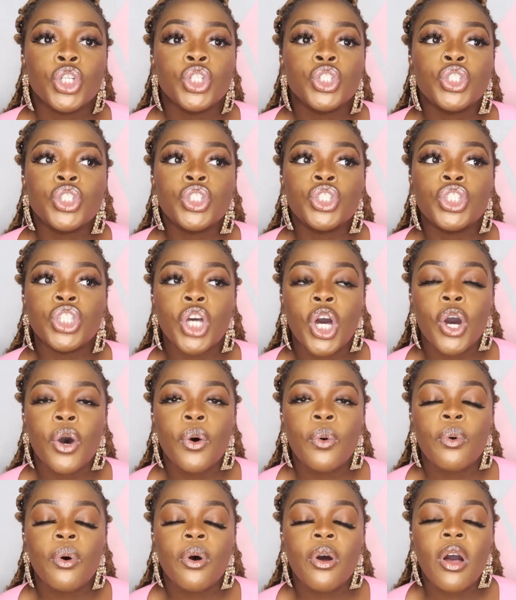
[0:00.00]

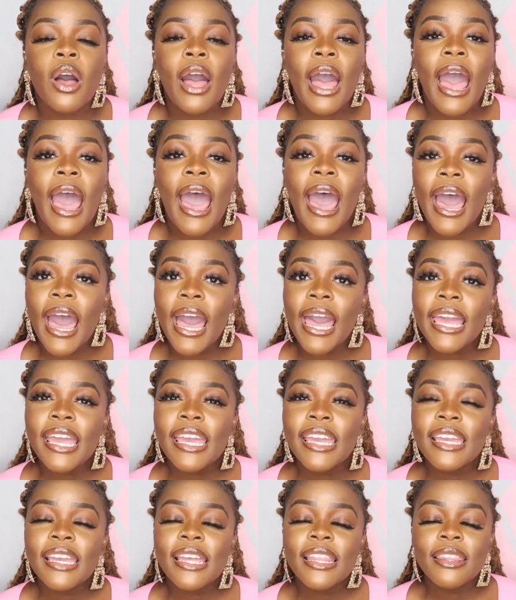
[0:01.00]
So
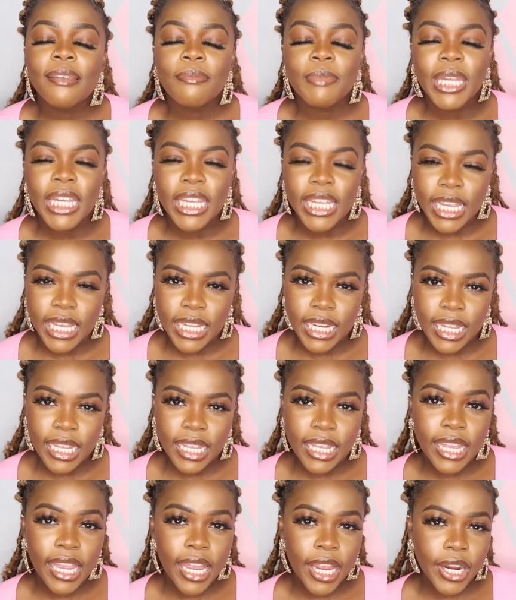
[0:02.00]
I in the
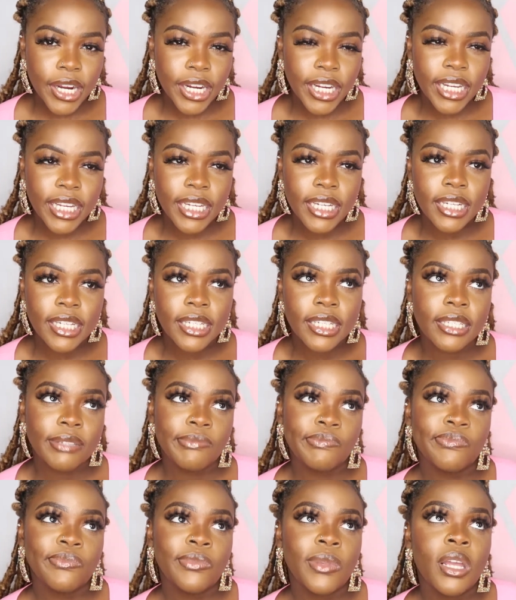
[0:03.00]
beginning carried
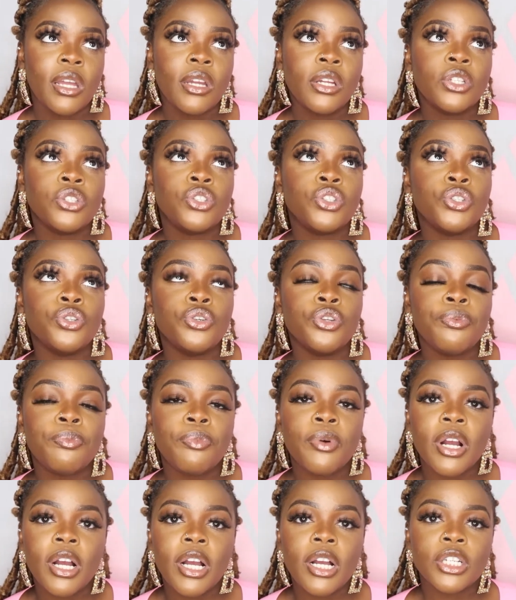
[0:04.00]

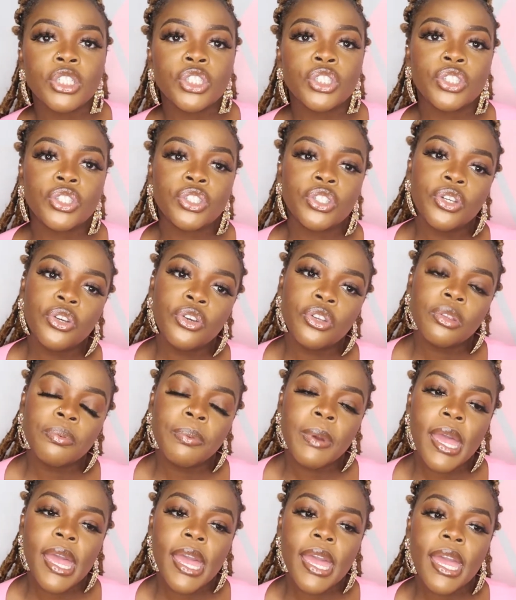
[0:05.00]
toothbrush,
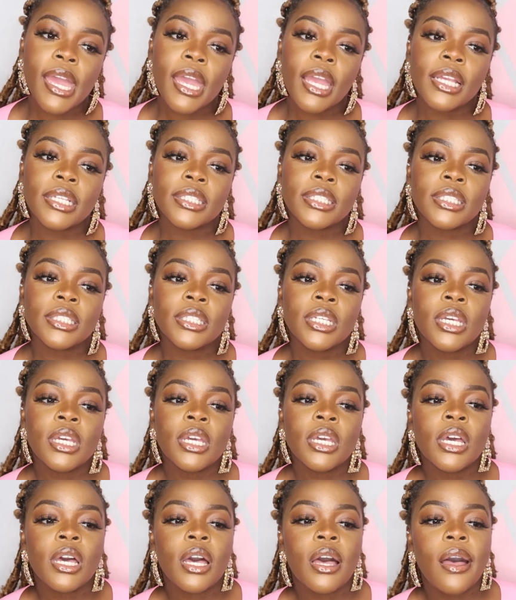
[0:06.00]
toothpaste,
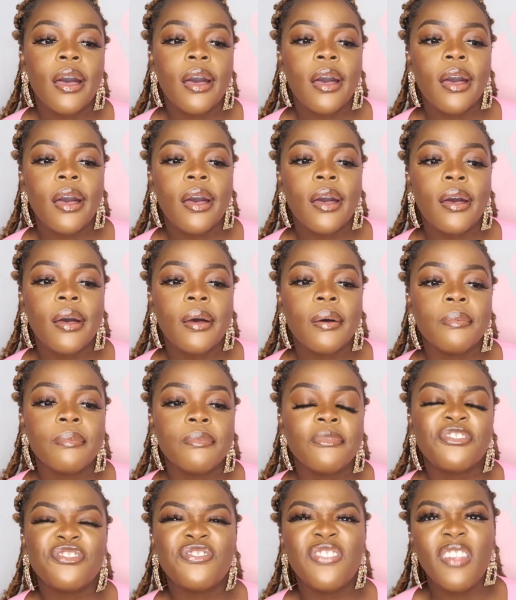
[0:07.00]

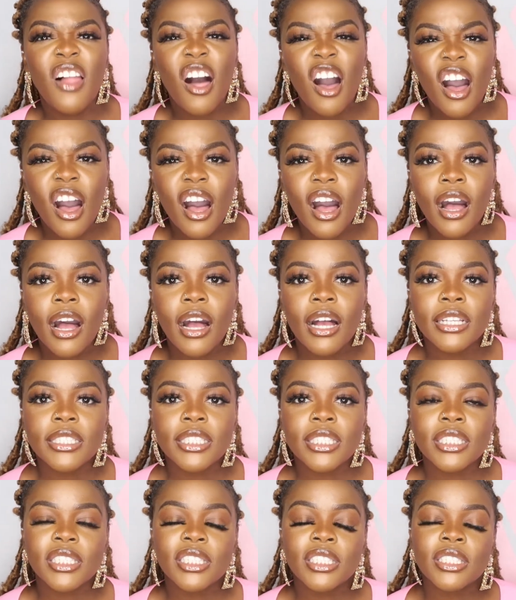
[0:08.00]

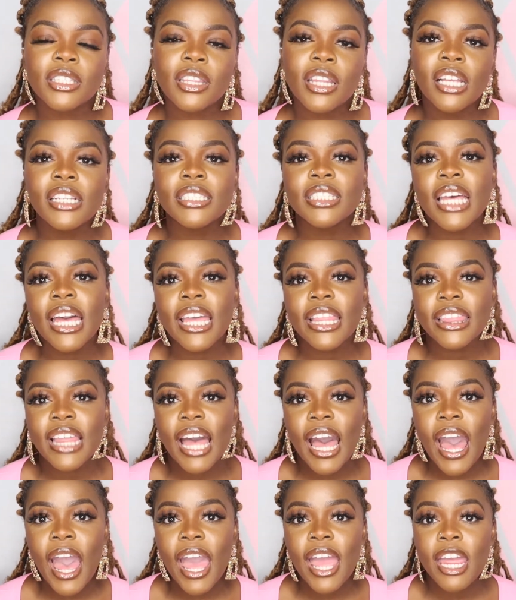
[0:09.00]
floss, things like
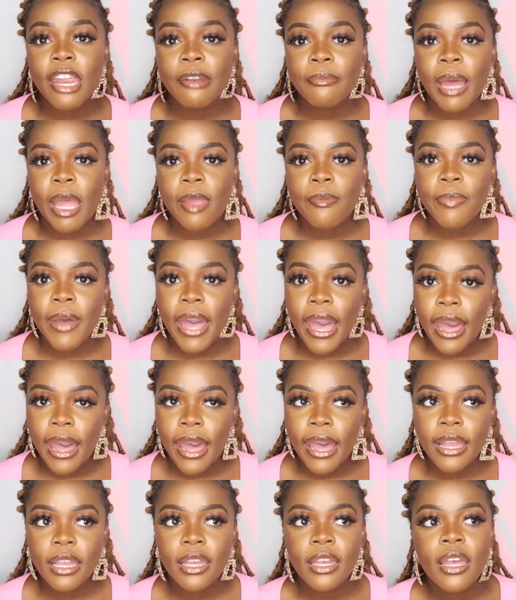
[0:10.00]
that in my
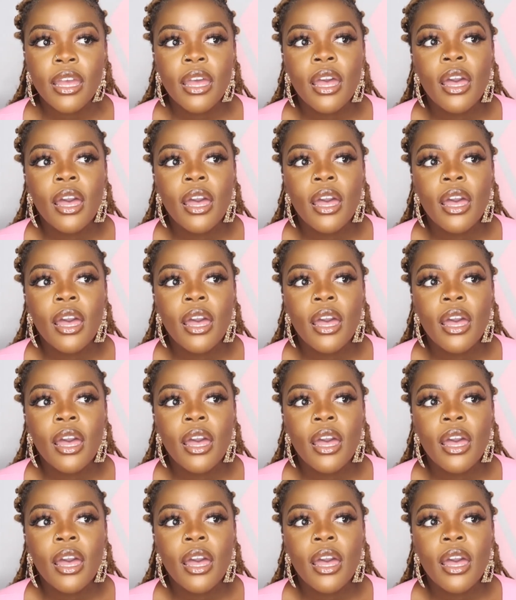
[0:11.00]
bag,